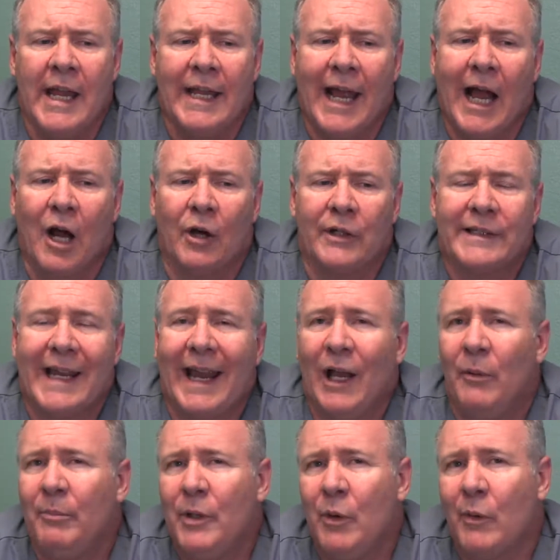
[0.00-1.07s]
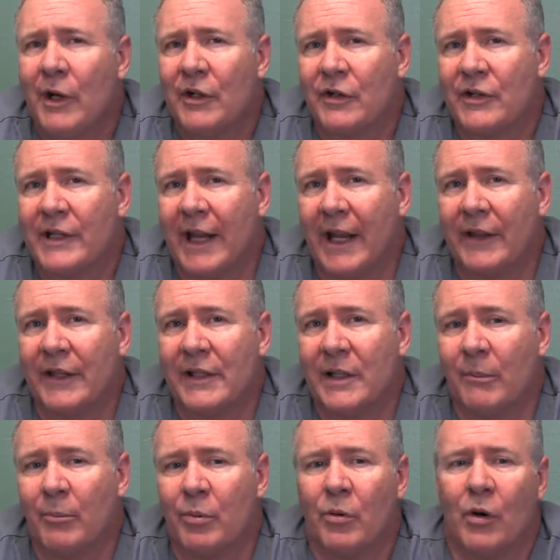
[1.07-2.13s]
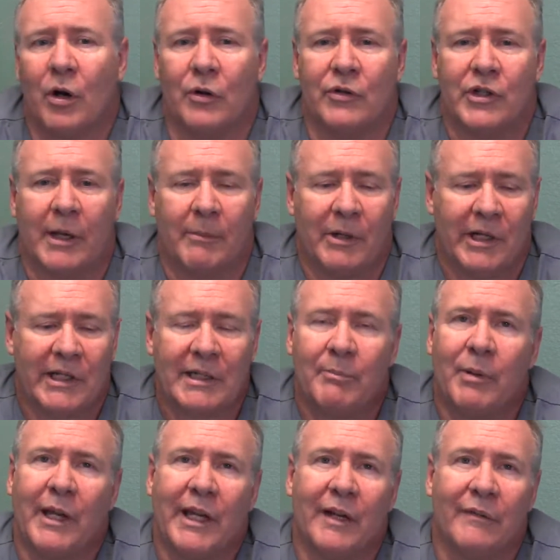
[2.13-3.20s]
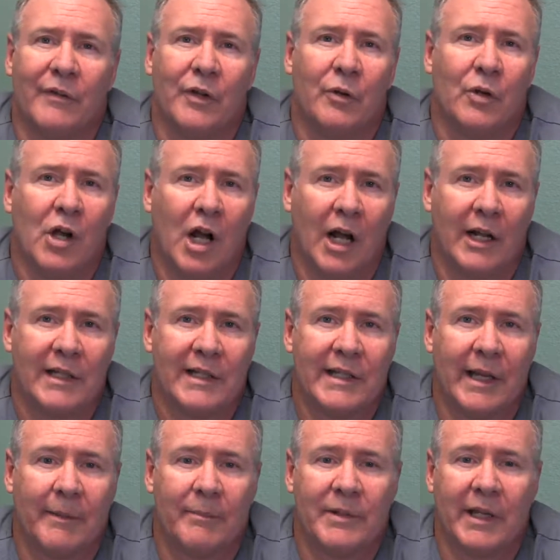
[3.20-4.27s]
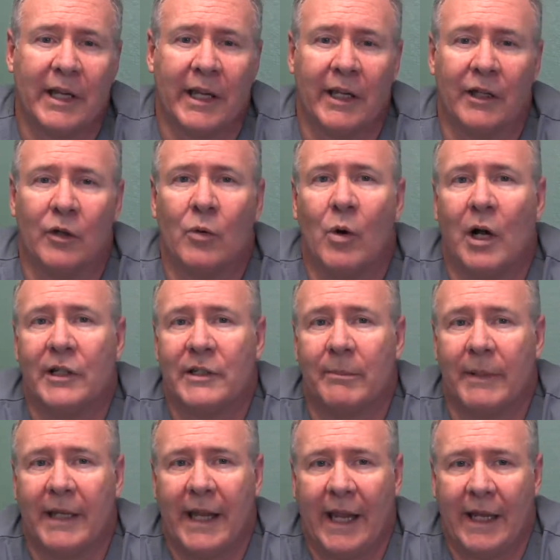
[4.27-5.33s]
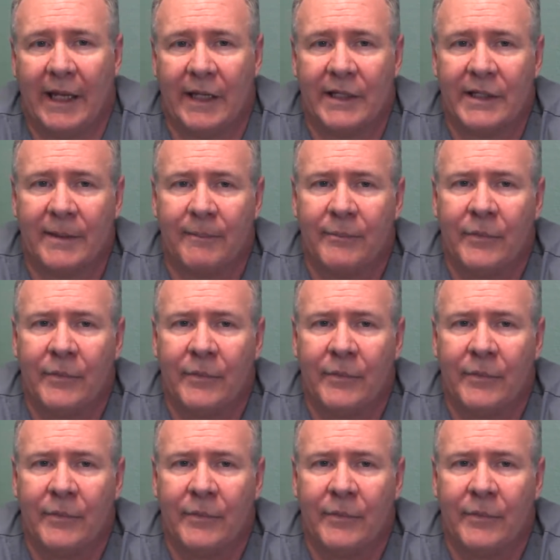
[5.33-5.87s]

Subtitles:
Now, to help you understand this approach, I'm going to explain a few concepts in quantum mechanics.